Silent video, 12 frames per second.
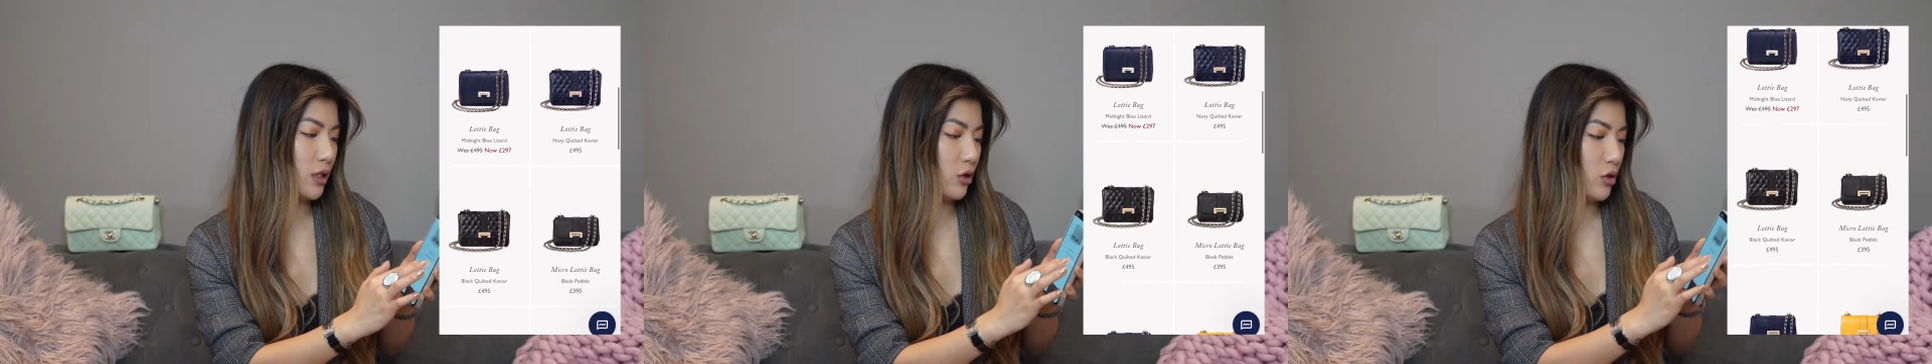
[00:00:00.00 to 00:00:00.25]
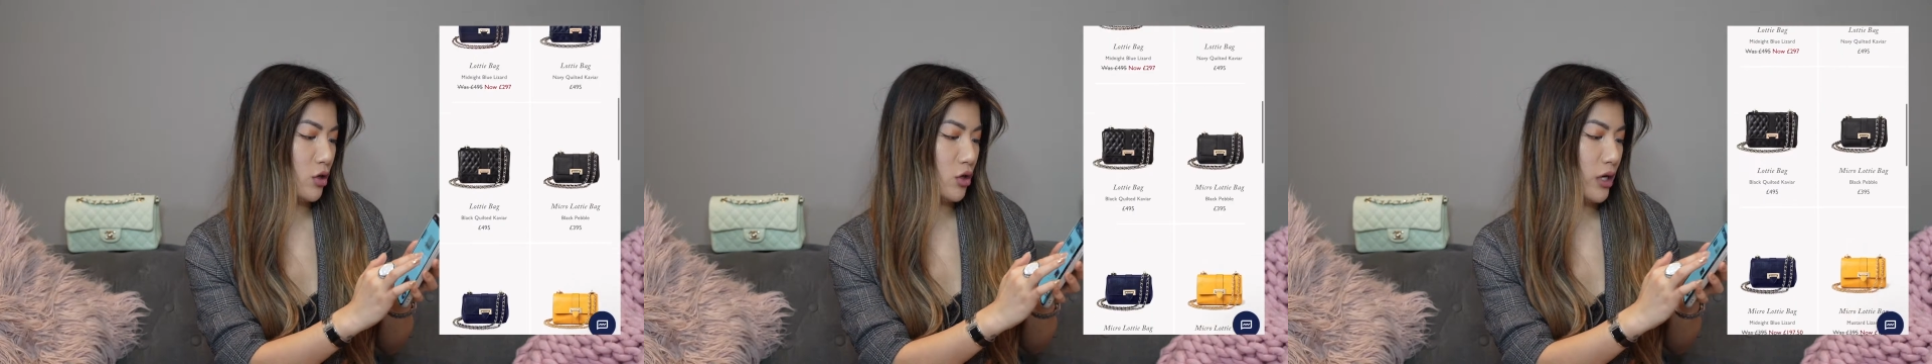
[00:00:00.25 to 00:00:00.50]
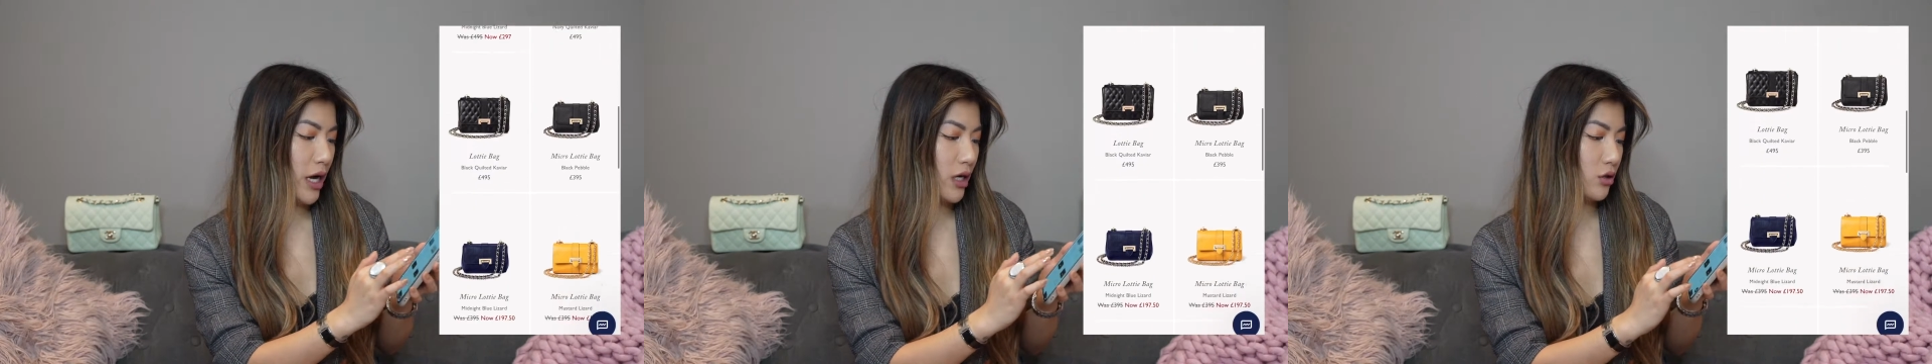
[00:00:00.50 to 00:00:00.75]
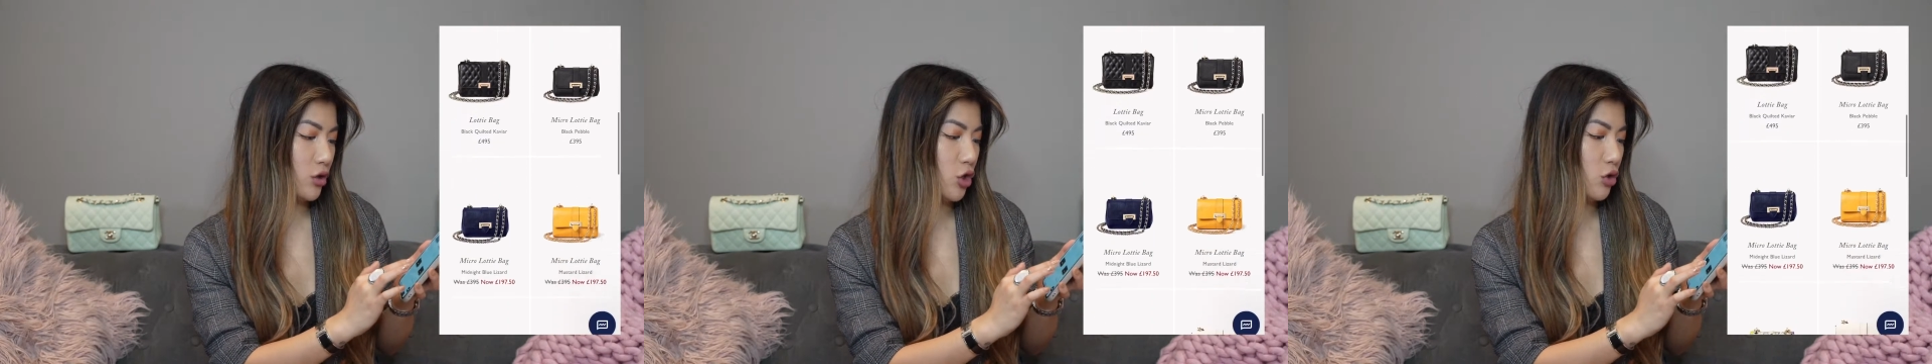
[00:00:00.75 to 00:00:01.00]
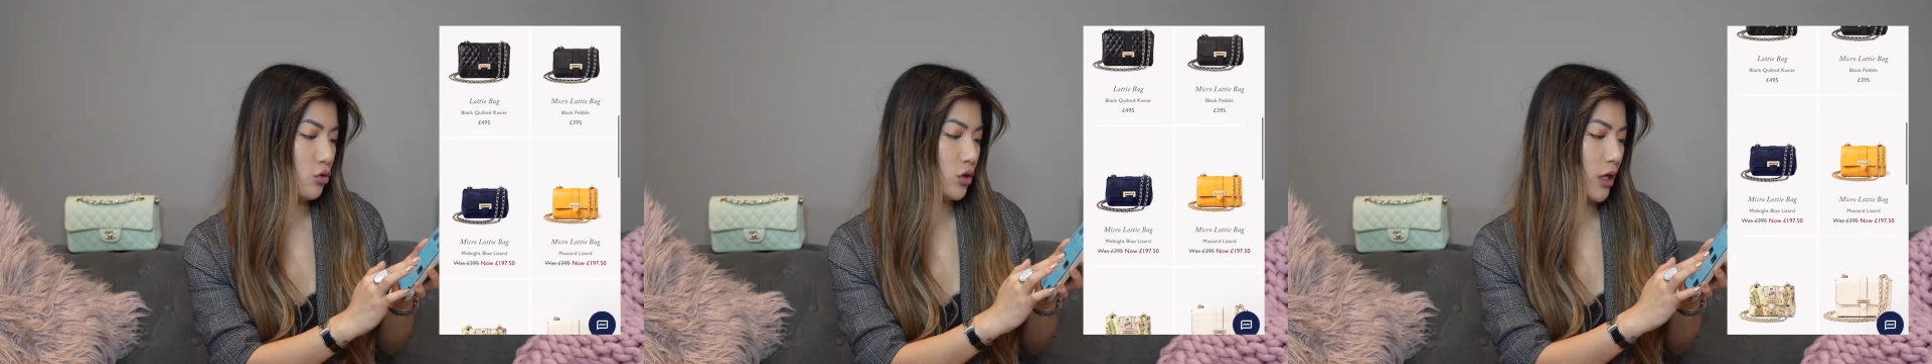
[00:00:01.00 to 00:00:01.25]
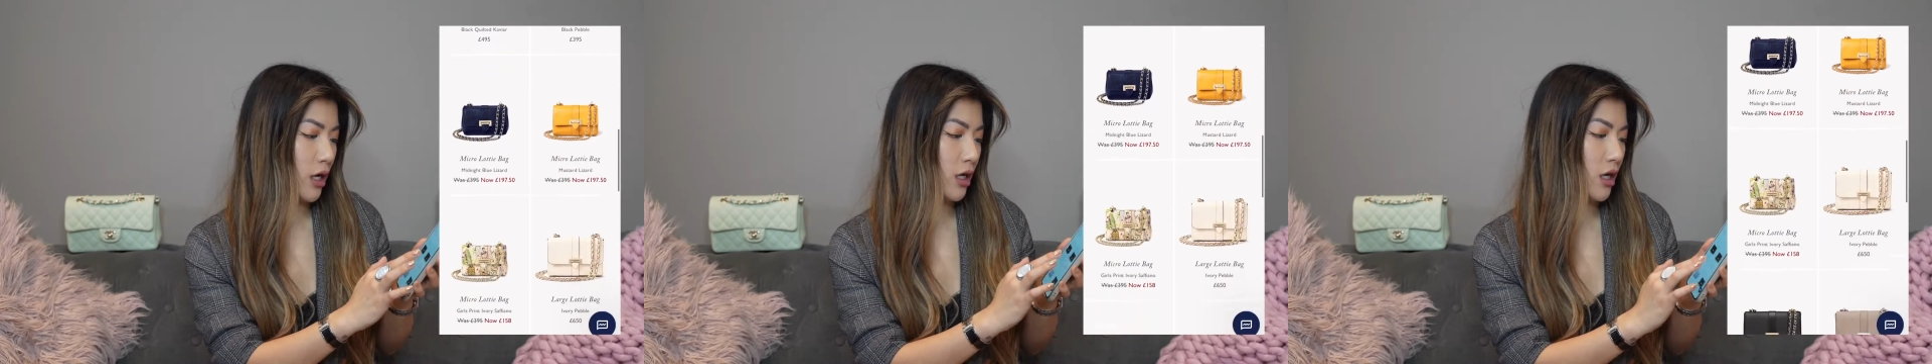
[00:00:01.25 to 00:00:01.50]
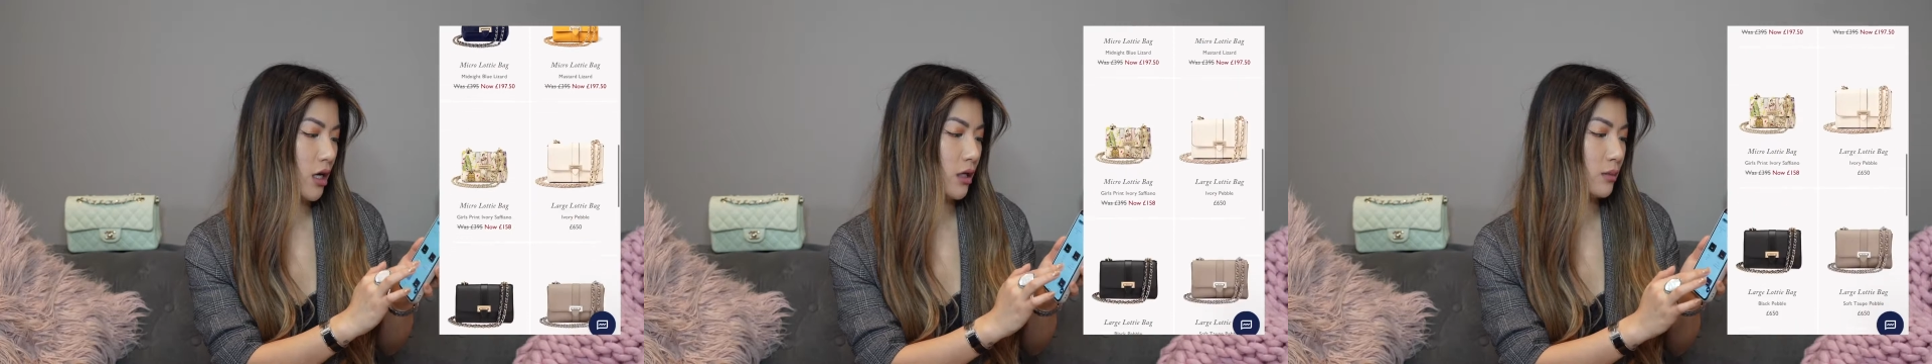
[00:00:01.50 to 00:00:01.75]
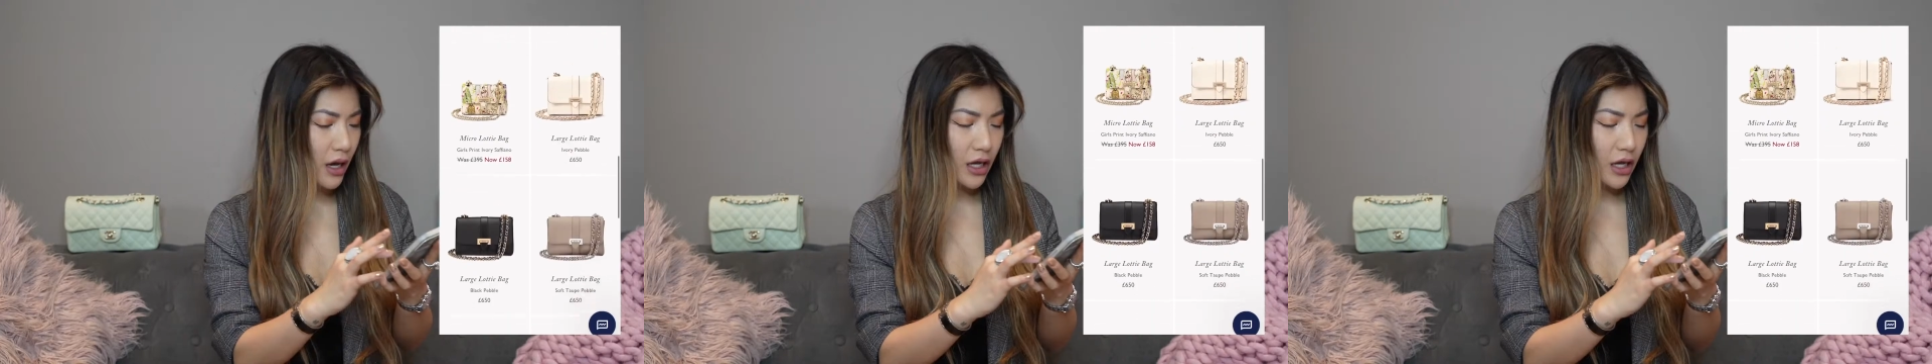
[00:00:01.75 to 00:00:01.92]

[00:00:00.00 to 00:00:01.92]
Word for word: you know, nude colours.